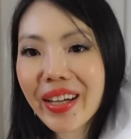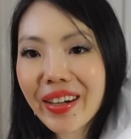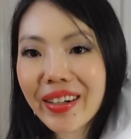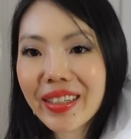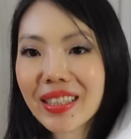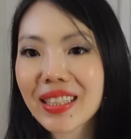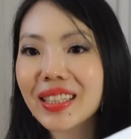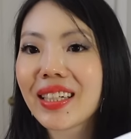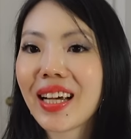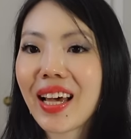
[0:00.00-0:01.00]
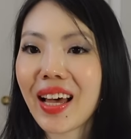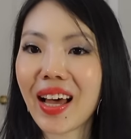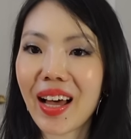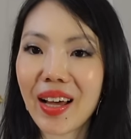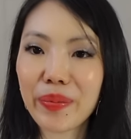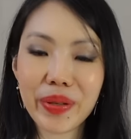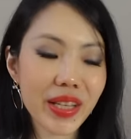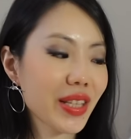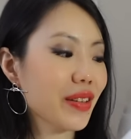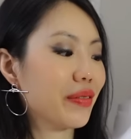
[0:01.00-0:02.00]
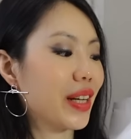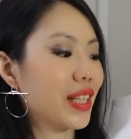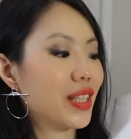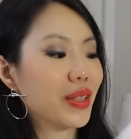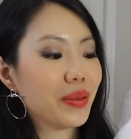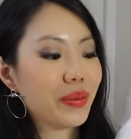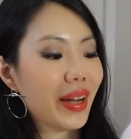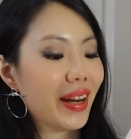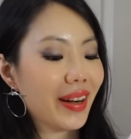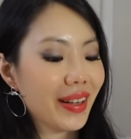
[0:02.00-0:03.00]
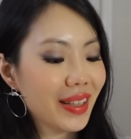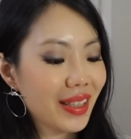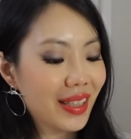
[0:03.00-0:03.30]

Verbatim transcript: got a piece of ready to wear